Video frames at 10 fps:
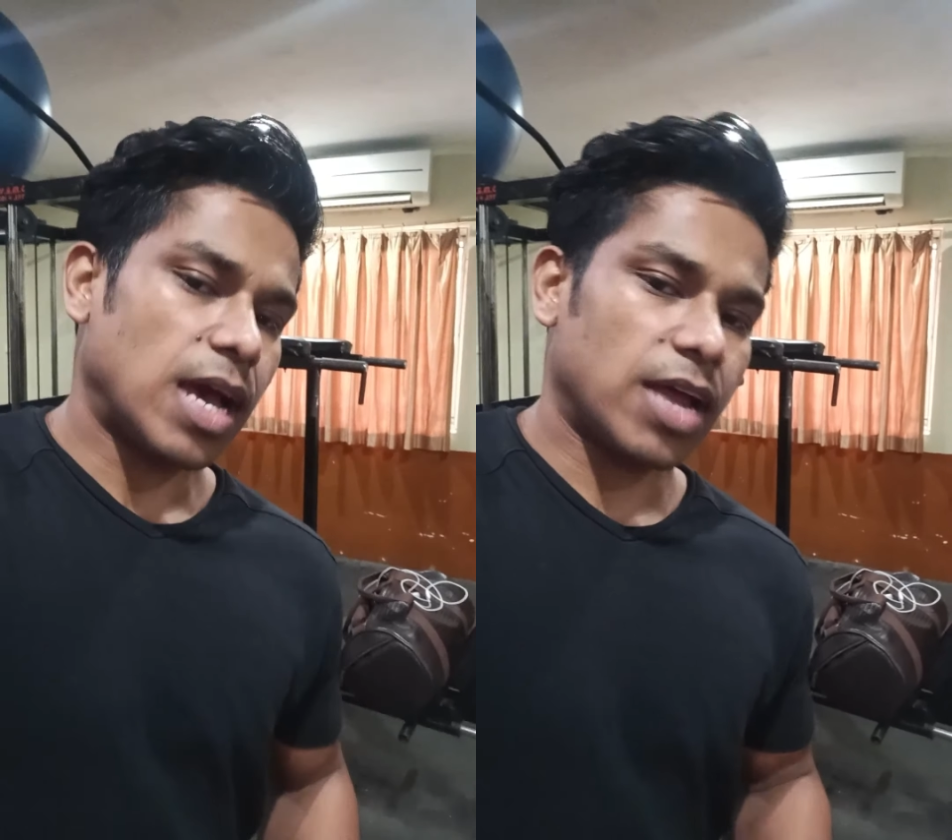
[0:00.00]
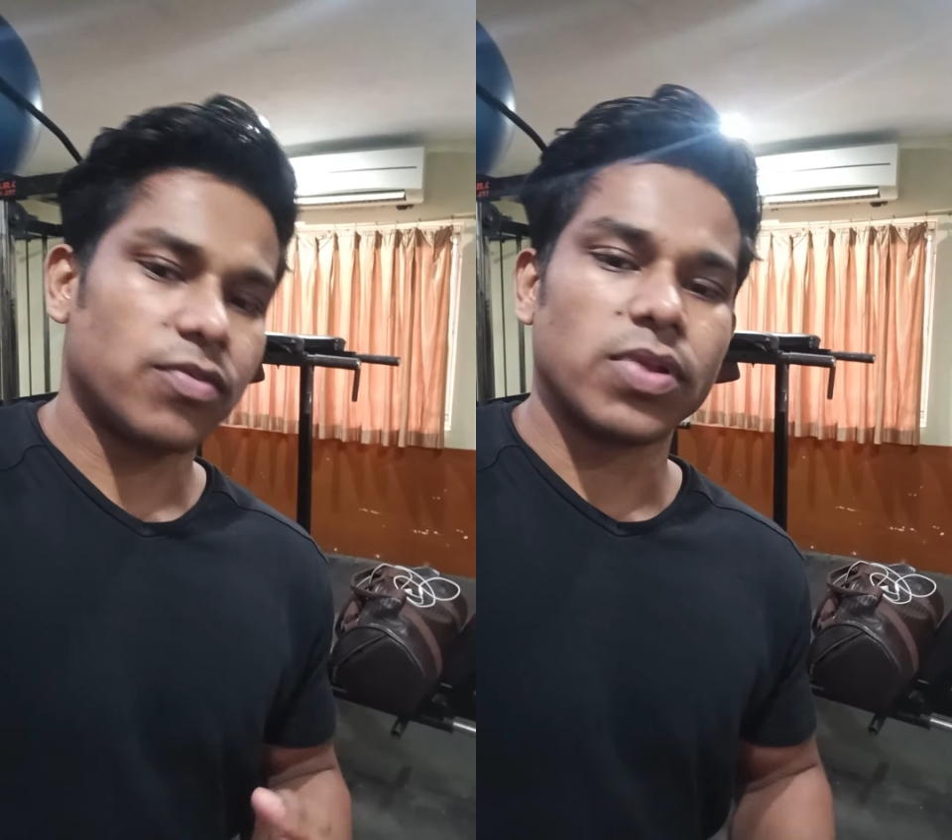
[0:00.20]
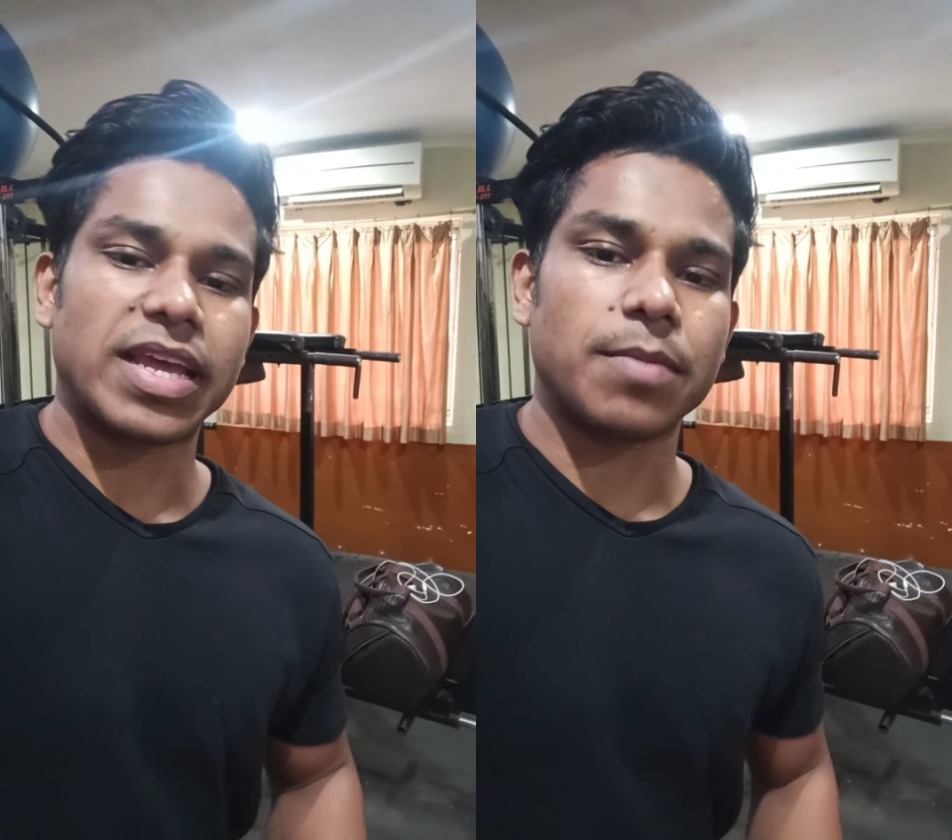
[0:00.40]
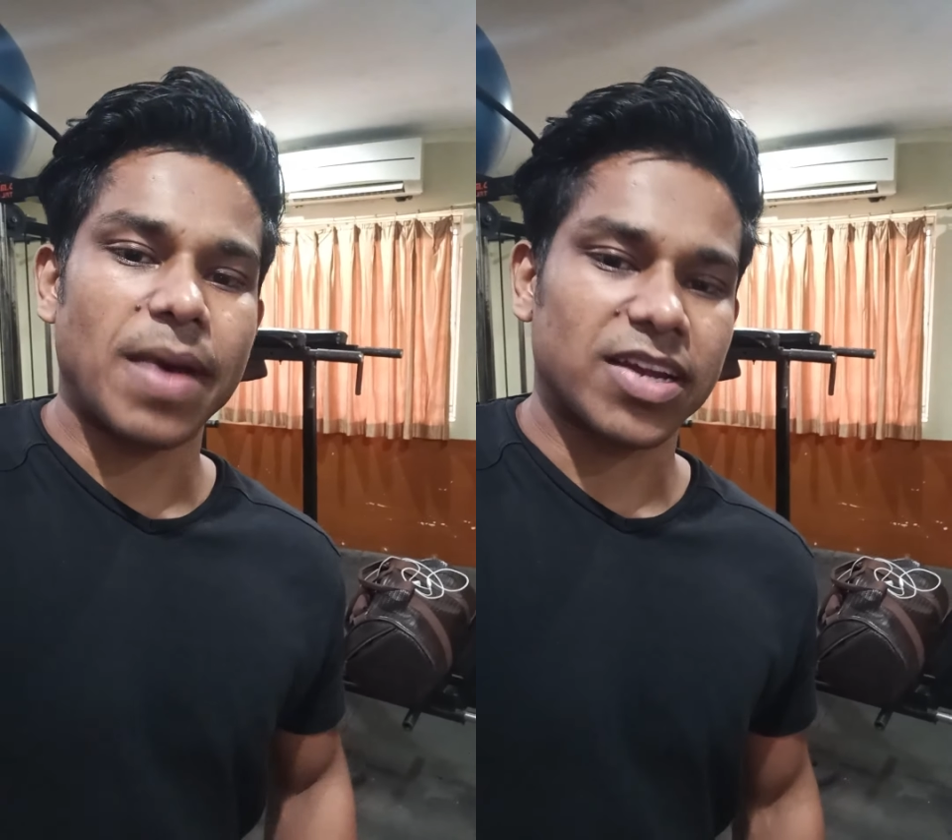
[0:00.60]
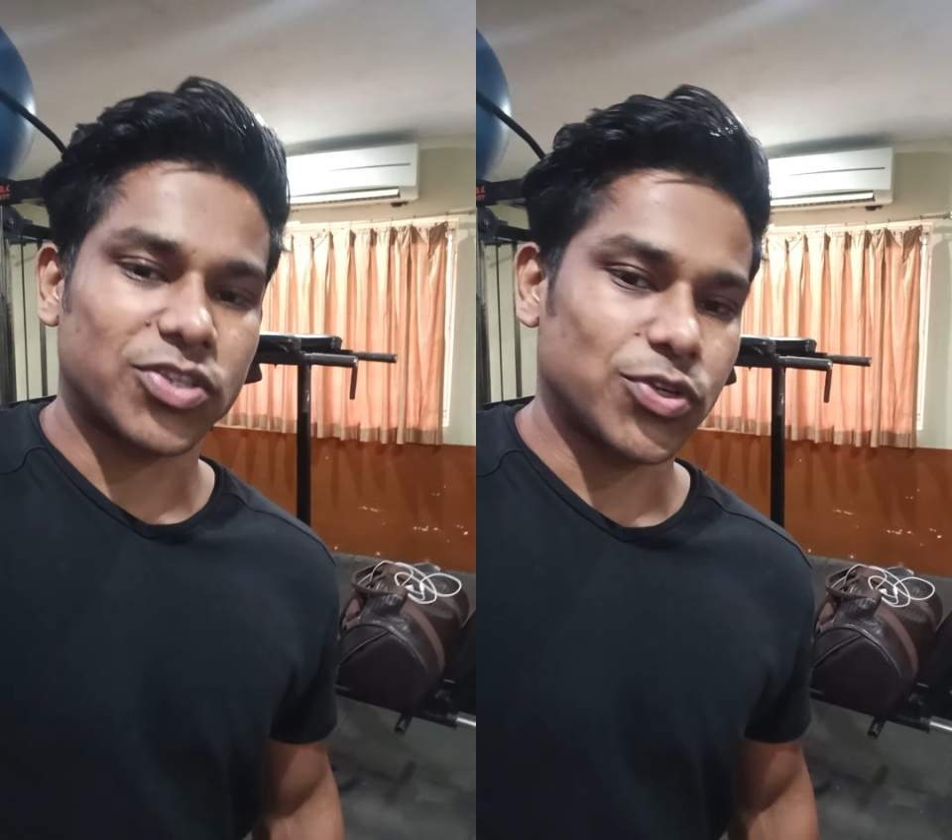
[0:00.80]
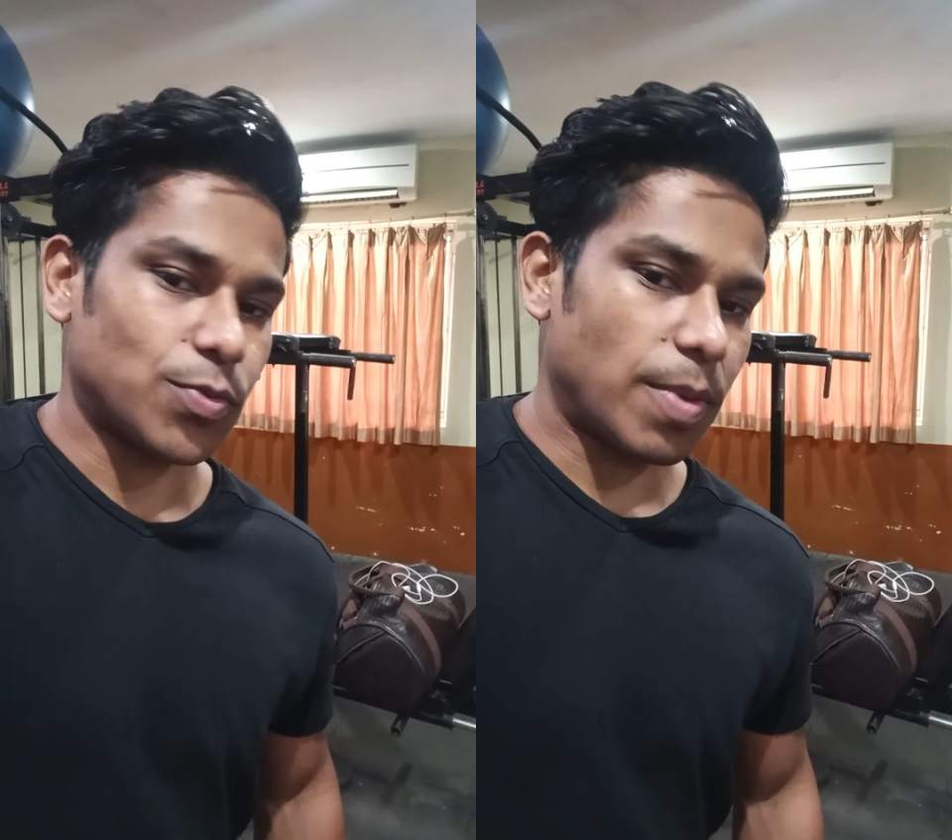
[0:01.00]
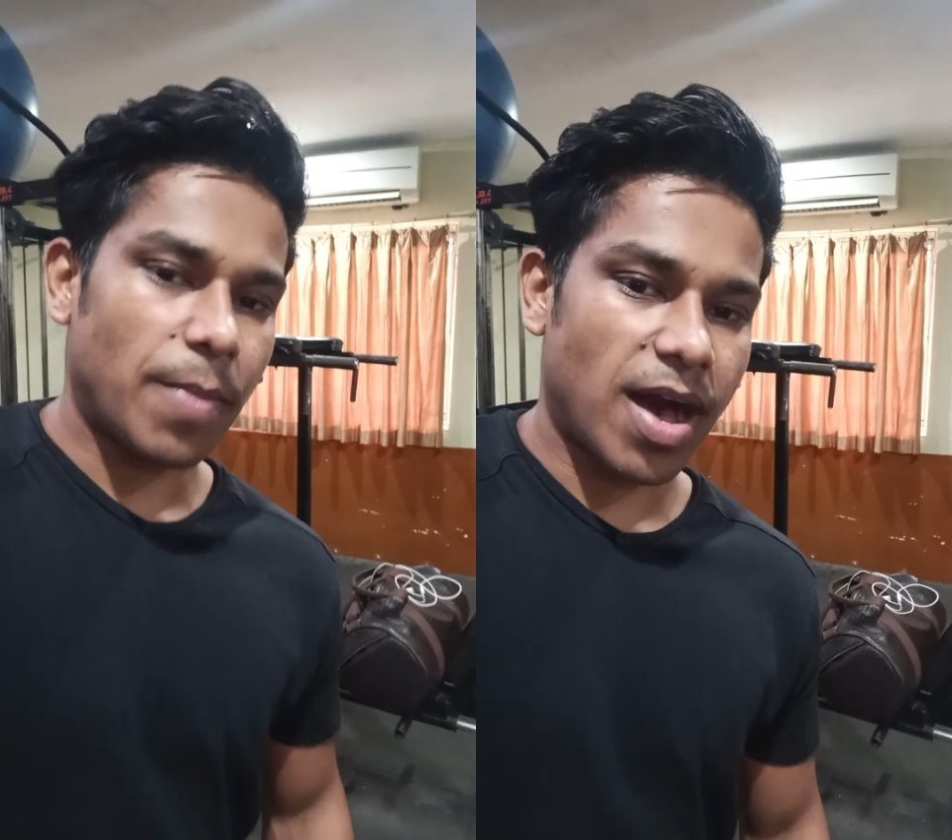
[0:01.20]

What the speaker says: and we will get back to you. Bye